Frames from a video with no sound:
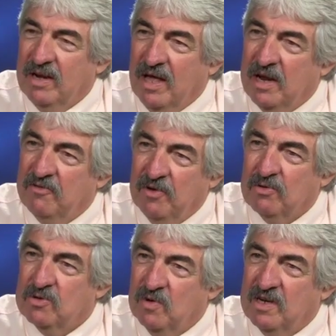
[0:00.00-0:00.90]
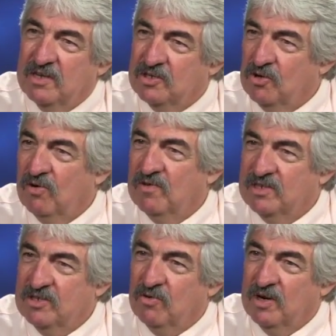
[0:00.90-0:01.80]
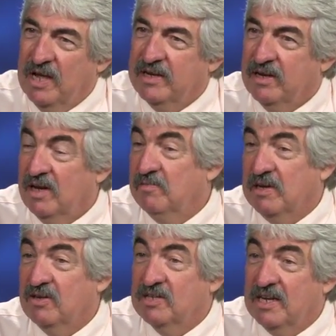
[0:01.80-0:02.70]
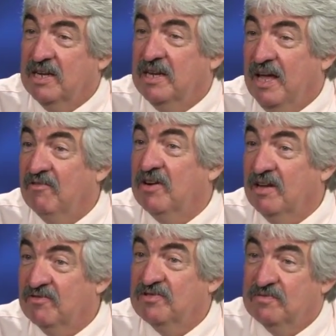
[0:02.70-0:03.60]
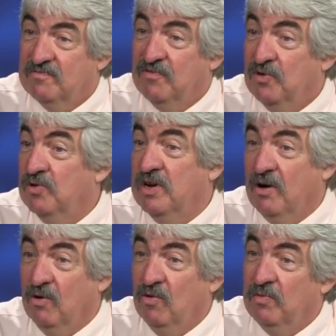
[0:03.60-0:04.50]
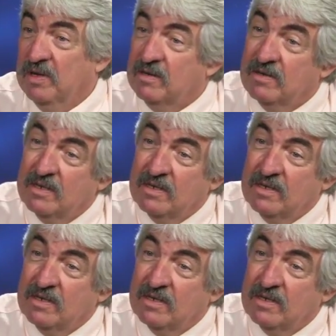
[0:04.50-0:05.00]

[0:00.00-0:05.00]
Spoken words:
a lot of folks went into service during that time because they didn't have enough food at home and